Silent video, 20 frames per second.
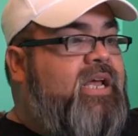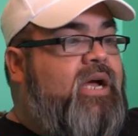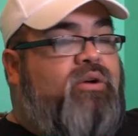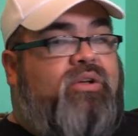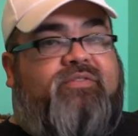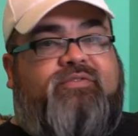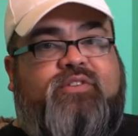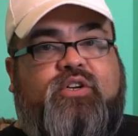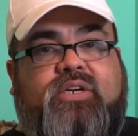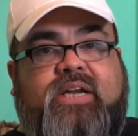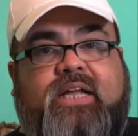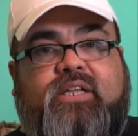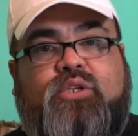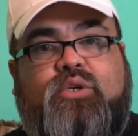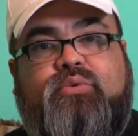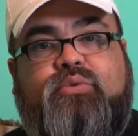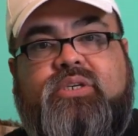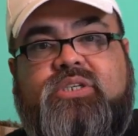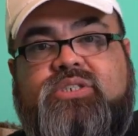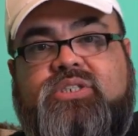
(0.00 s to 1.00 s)
Now, if you're not
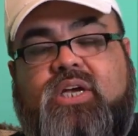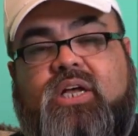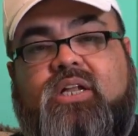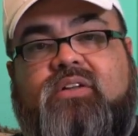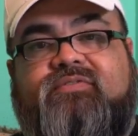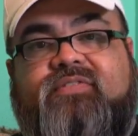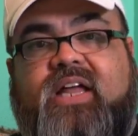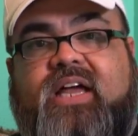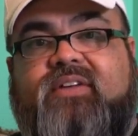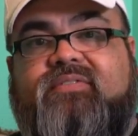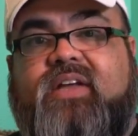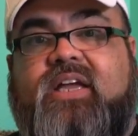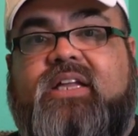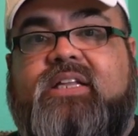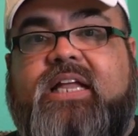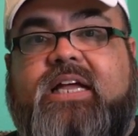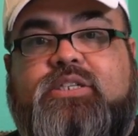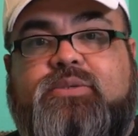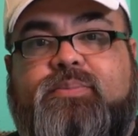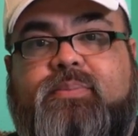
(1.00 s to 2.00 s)
doing shelf life
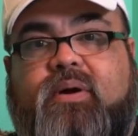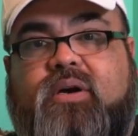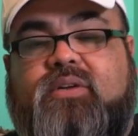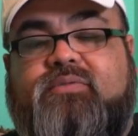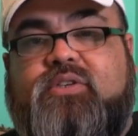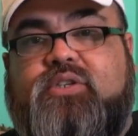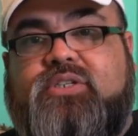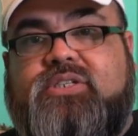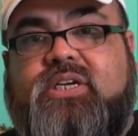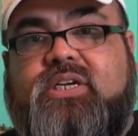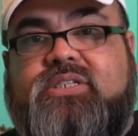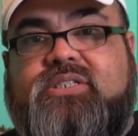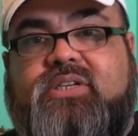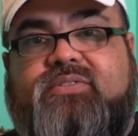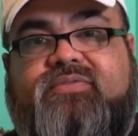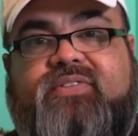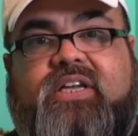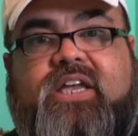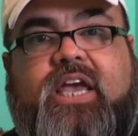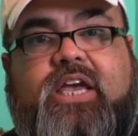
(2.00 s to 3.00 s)
and that's part of your
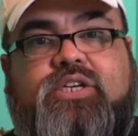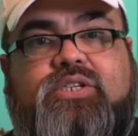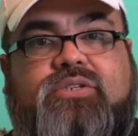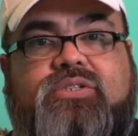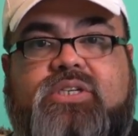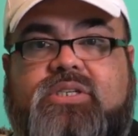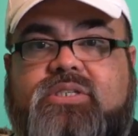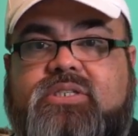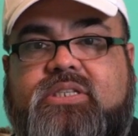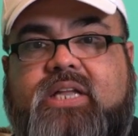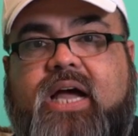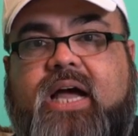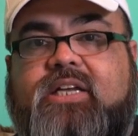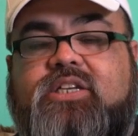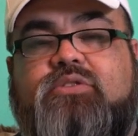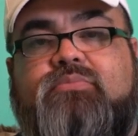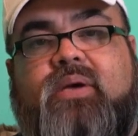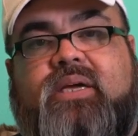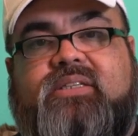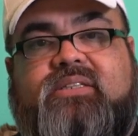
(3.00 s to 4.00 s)
justification, just
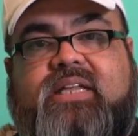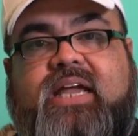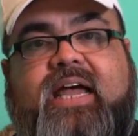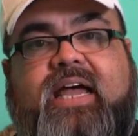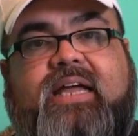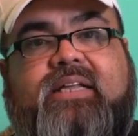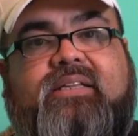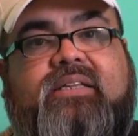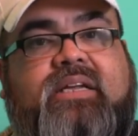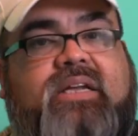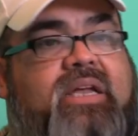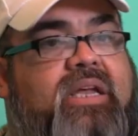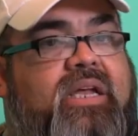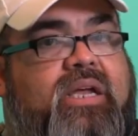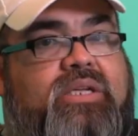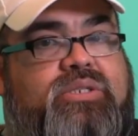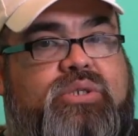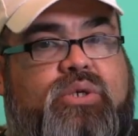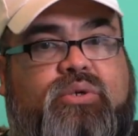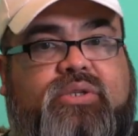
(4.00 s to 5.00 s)
document that
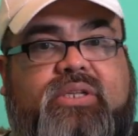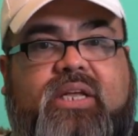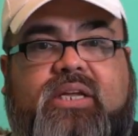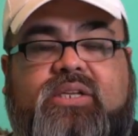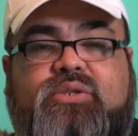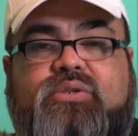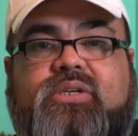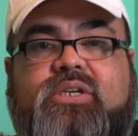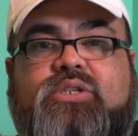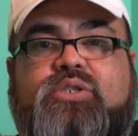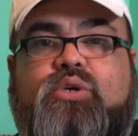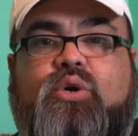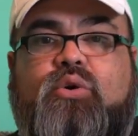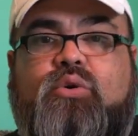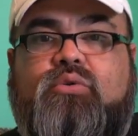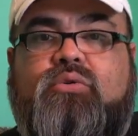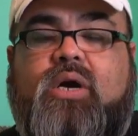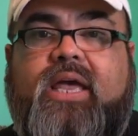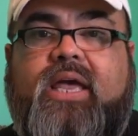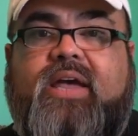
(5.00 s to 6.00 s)
so then you can
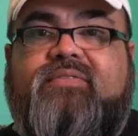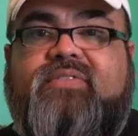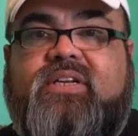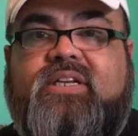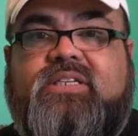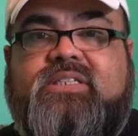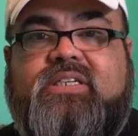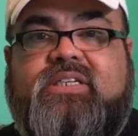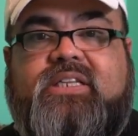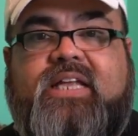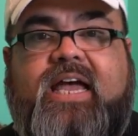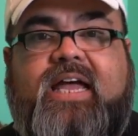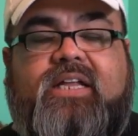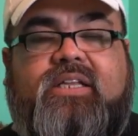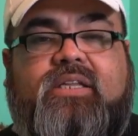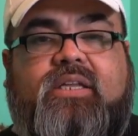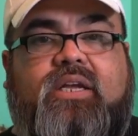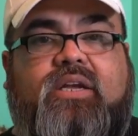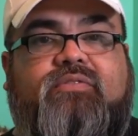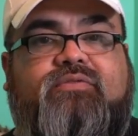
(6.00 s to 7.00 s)
show evidence of
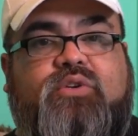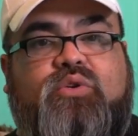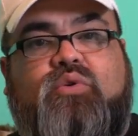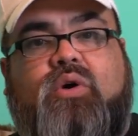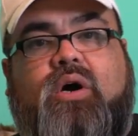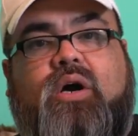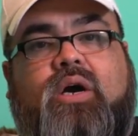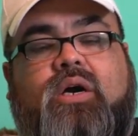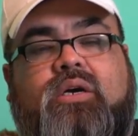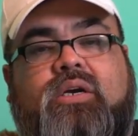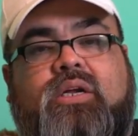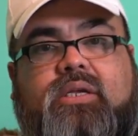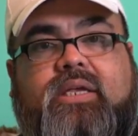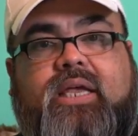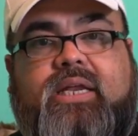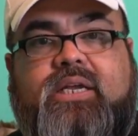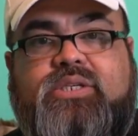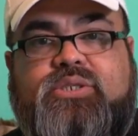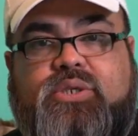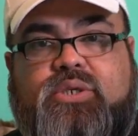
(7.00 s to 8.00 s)
that if you are
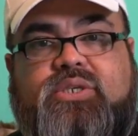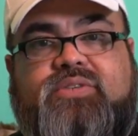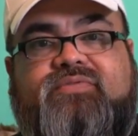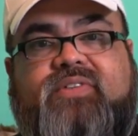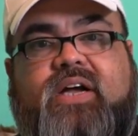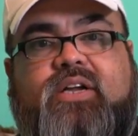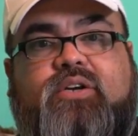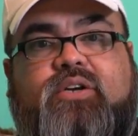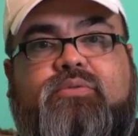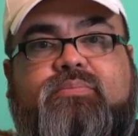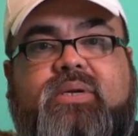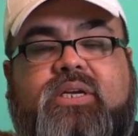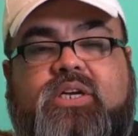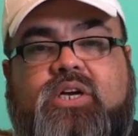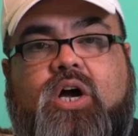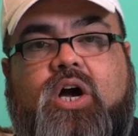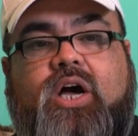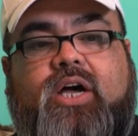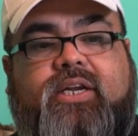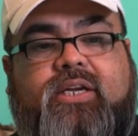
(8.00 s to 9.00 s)
getting certified or
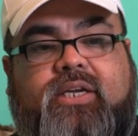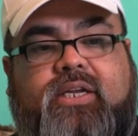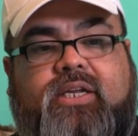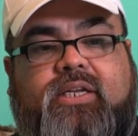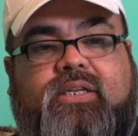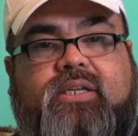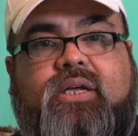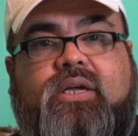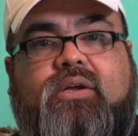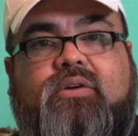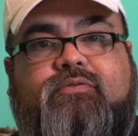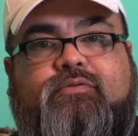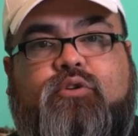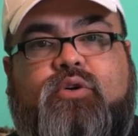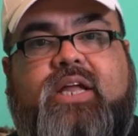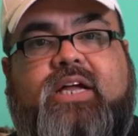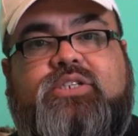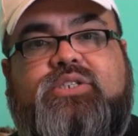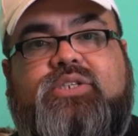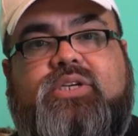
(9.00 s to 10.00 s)
being audited
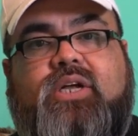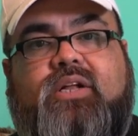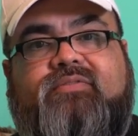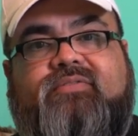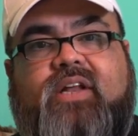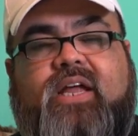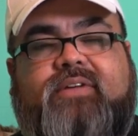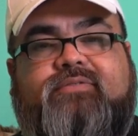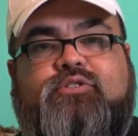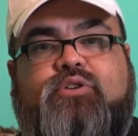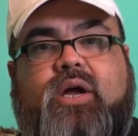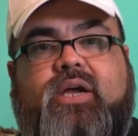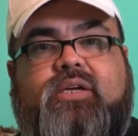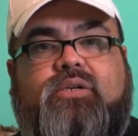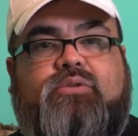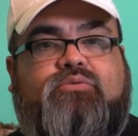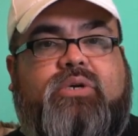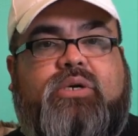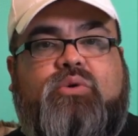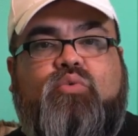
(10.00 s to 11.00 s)
for that shelf life
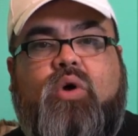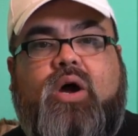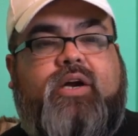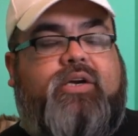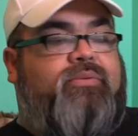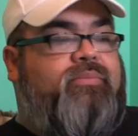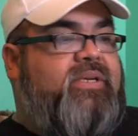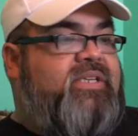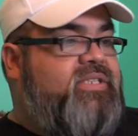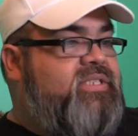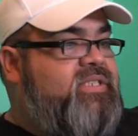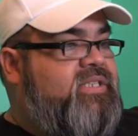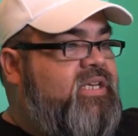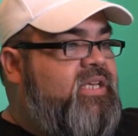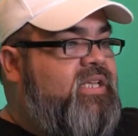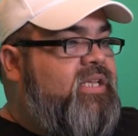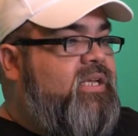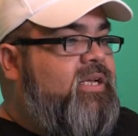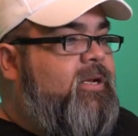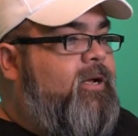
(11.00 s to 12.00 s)
trial requirements,
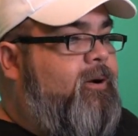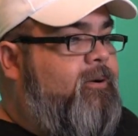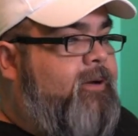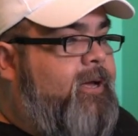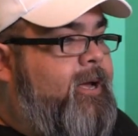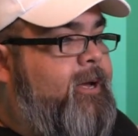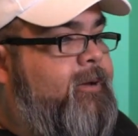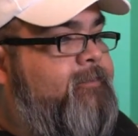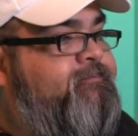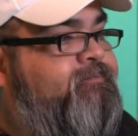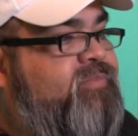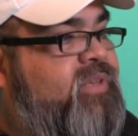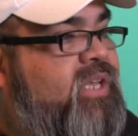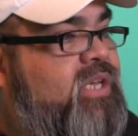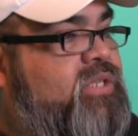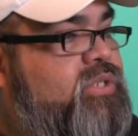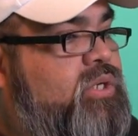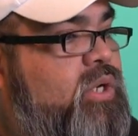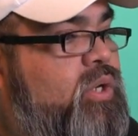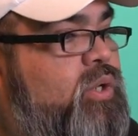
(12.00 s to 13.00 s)
okay?
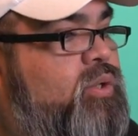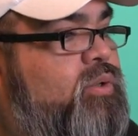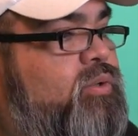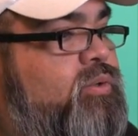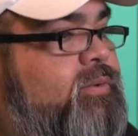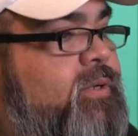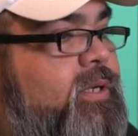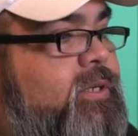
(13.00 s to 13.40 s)
So